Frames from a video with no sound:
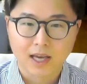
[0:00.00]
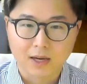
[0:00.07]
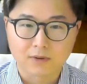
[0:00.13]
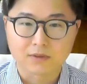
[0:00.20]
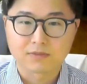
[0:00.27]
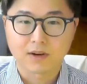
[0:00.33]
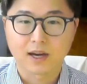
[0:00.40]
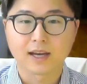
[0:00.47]
and
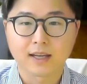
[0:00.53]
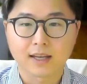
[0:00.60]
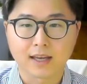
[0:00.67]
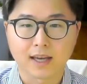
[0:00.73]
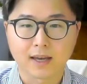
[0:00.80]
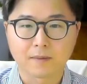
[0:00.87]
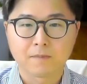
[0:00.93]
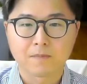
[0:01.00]
refining
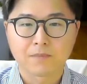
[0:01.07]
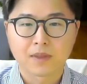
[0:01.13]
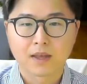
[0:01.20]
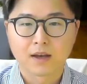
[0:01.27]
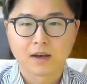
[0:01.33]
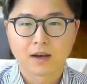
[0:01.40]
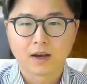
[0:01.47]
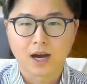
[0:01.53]
it,
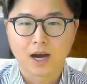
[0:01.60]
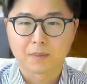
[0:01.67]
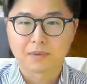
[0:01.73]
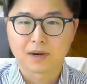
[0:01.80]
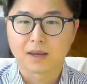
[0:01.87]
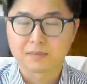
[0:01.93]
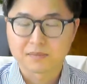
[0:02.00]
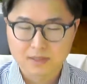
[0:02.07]

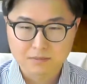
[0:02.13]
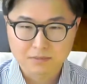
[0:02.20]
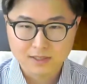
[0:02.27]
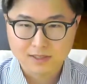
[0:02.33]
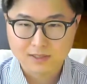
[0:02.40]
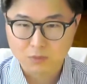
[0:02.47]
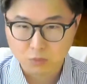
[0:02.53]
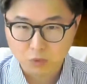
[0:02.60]
but I'm simply
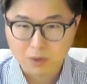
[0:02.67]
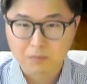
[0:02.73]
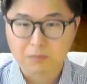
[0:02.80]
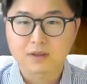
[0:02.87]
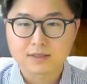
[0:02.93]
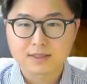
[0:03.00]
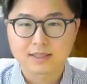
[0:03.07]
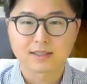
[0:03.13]
just one
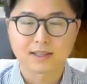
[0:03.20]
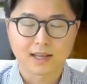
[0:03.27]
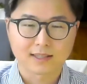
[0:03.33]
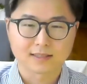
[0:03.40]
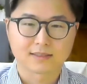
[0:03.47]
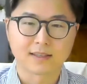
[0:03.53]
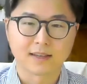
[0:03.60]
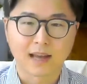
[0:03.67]
person that
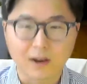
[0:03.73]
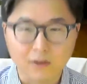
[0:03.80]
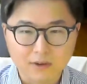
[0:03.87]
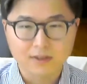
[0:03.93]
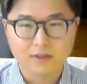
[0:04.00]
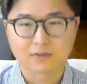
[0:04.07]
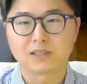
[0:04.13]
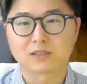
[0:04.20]
has
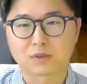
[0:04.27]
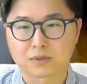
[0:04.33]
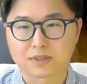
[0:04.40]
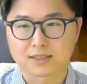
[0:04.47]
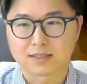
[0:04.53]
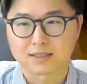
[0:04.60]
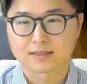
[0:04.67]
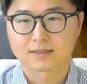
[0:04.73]
inherited the
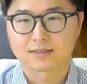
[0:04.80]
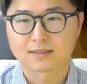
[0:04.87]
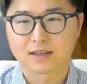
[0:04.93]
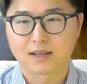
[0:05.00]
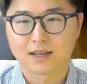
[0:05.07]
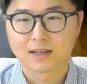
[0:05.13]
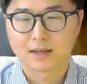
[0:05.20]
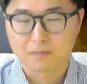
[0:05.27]
resources
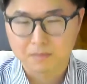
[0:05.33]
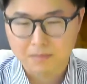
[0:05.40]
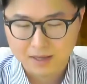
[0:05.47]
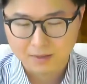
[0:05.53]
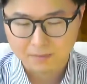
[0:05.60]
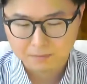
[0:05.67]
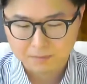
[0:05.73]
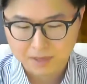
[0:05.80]
and
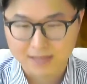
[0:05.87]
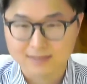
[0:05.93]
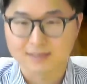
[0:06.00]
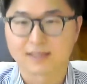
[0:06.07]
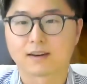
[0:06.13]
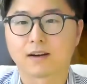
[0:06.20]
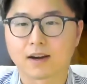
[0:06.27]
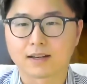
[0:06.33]
I'm
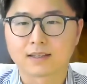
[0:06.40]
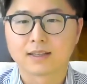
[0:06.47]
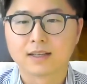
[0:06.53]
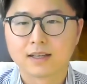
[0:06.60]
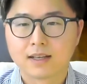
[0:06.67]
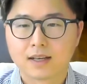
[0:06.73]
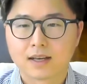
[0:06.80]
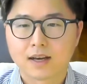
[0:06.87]
passing it on.
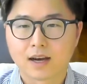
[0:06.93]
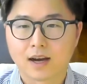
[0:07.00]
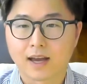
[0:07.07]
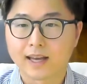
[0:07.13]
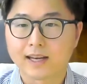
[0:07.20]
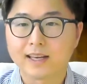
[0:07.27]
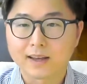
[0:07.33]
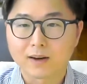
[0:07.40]

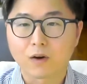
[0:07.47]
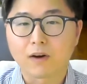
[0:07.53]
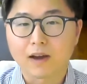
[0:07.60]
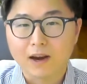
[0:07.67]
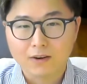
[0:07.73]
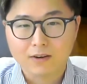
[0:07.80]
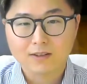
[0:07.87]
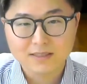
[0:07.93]
Any and all
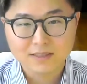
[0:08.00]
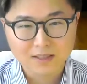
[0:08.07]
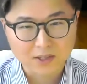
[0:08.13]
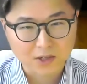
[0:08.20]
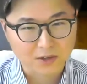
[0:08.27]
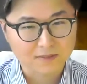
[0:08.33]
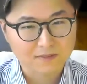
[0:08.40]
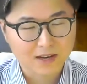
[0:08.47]
errors in the
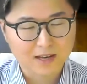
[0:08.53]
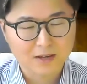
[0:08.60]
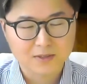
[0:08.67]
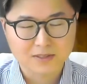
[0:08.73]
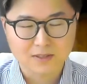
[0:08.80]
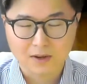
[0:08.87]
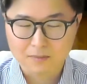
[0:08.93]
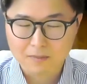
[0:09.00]
current
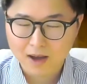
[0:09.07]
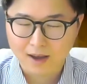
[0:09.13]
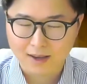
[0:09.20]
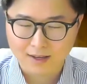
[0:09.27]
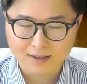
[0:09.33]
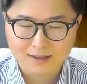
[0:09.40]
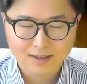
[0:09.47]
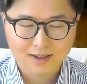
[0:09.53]
files are
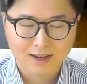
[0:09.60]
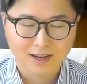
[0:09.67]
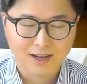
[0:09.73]
mine.